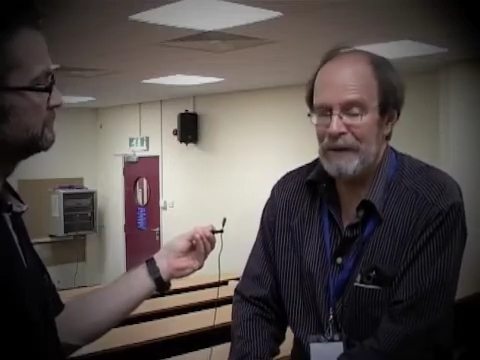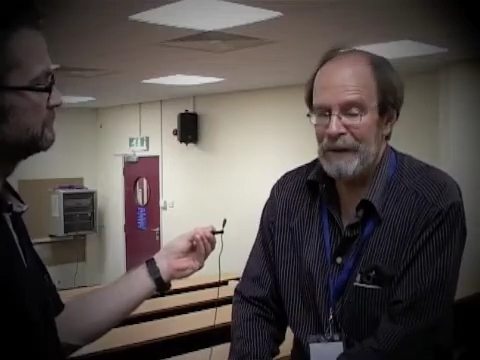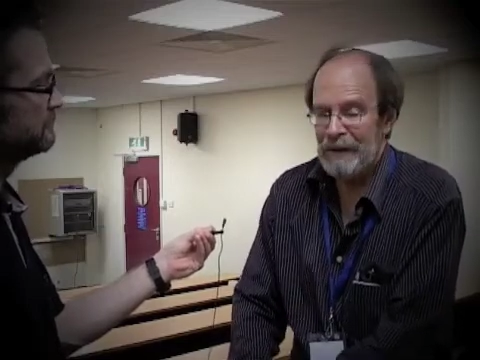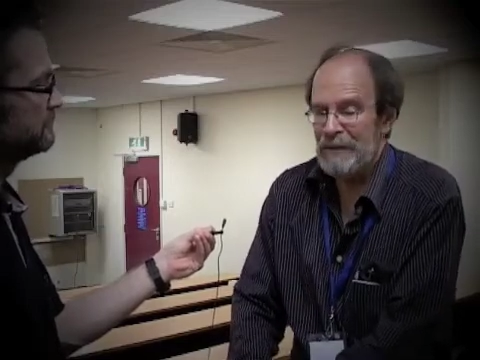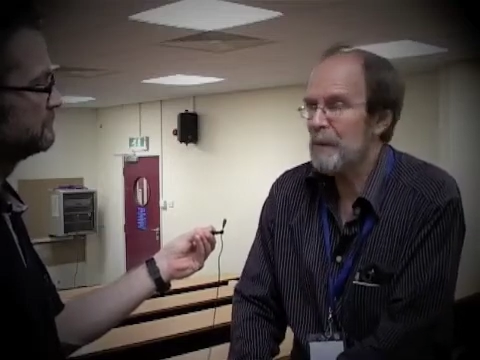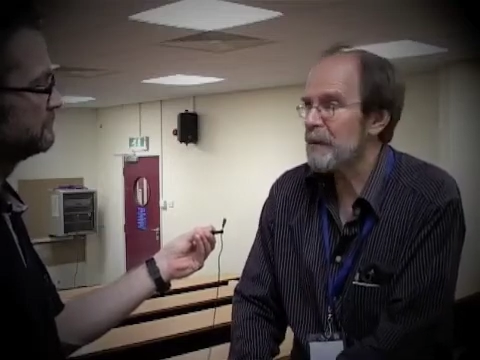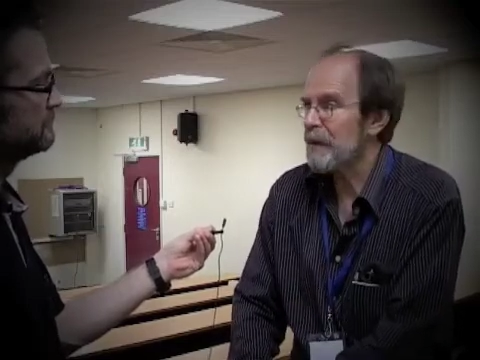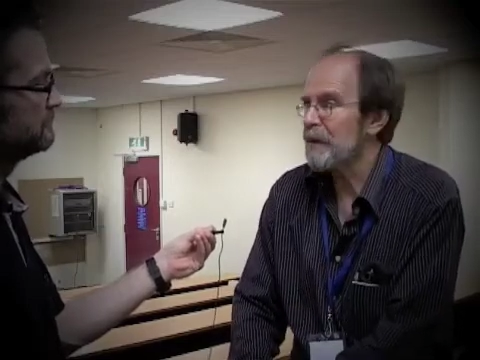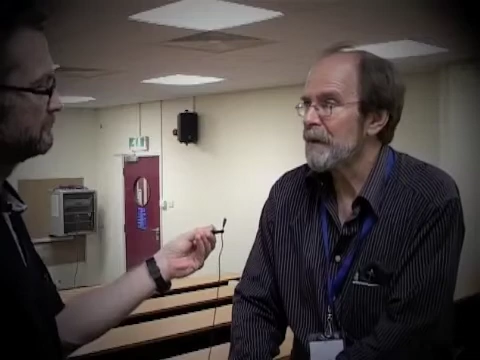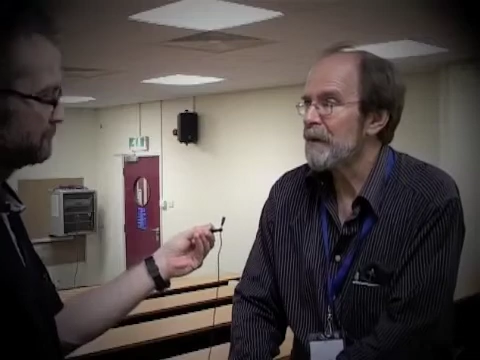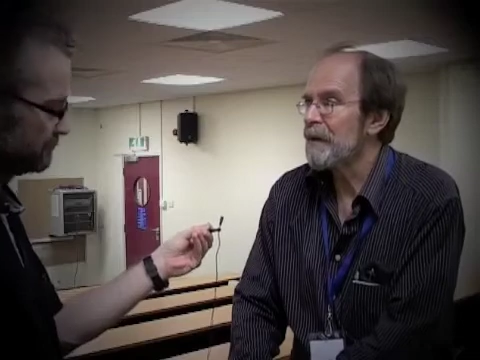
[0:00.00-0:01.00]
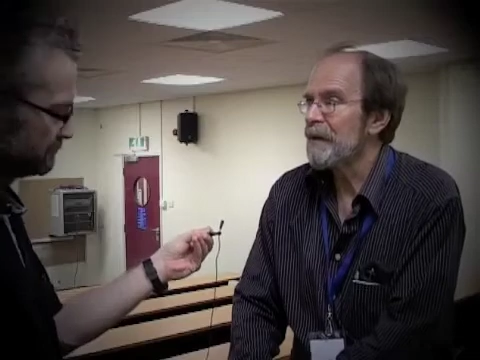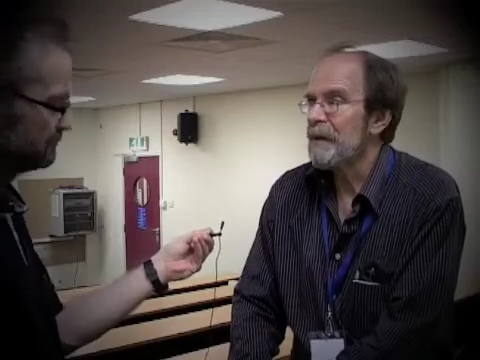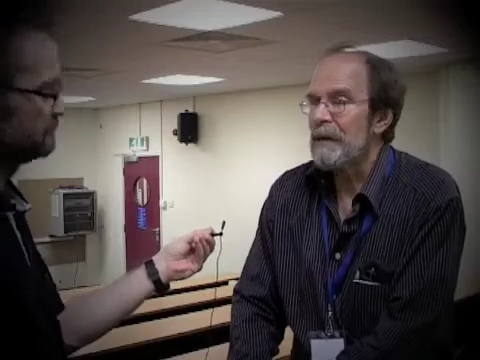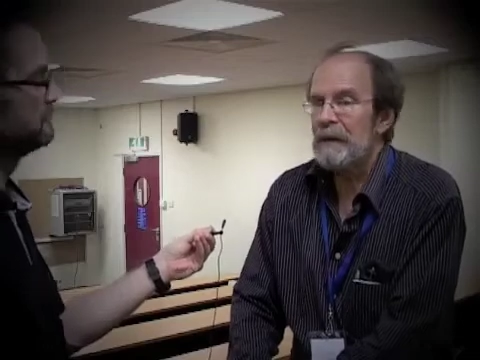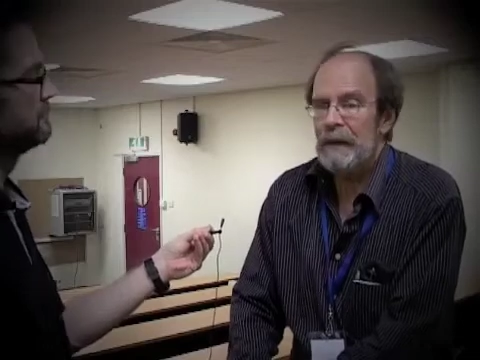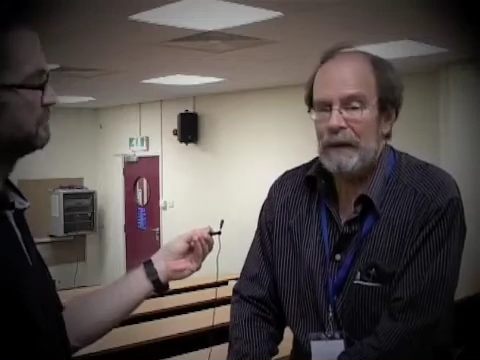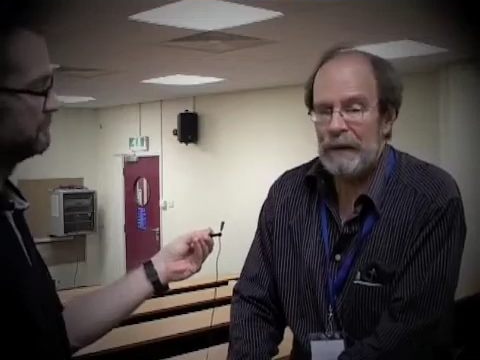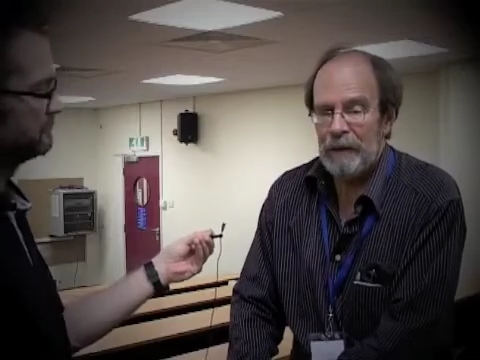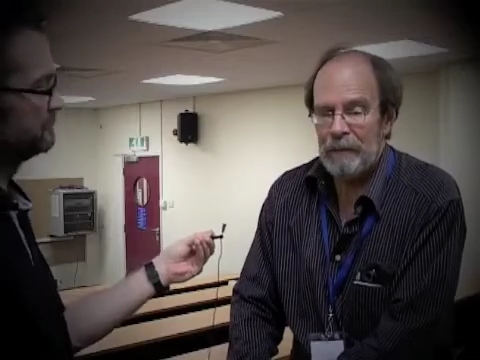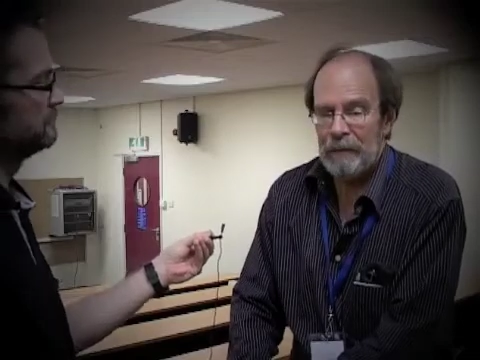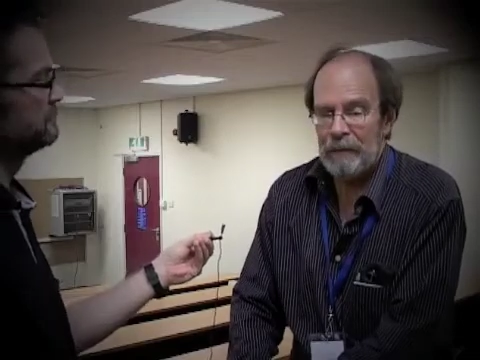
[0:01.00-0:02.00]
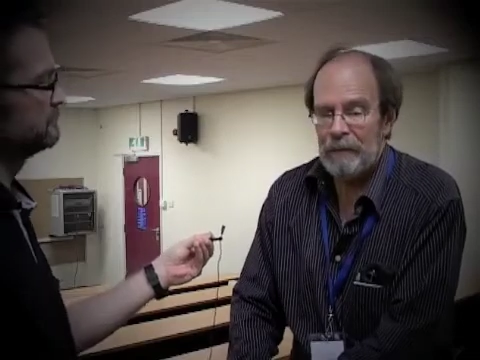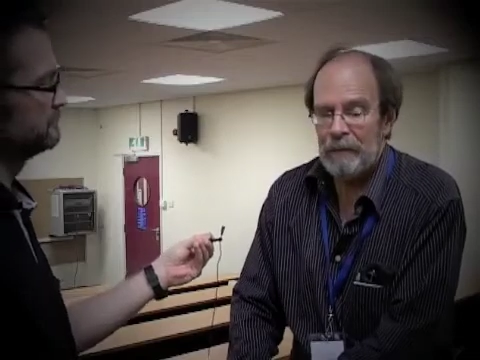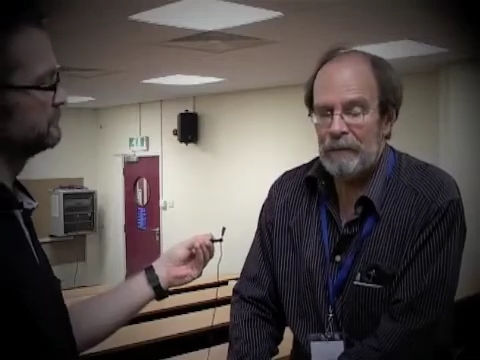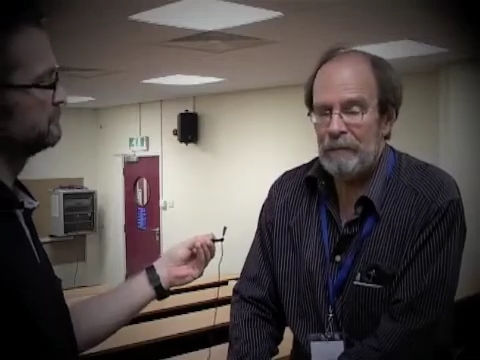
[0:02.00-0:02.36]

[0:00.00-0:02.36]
accepted. And